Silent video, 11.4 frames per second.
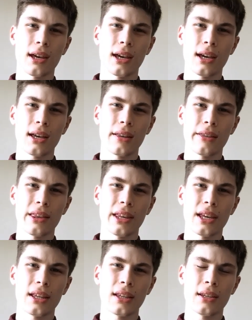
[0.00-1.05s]
and
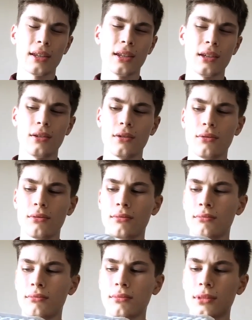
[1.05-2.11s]
then you
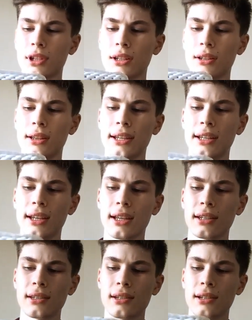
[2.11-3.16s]
can lean
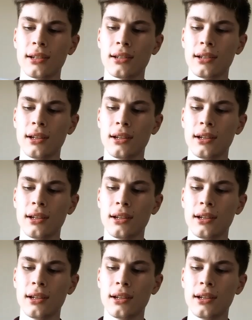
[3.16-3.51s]
against it.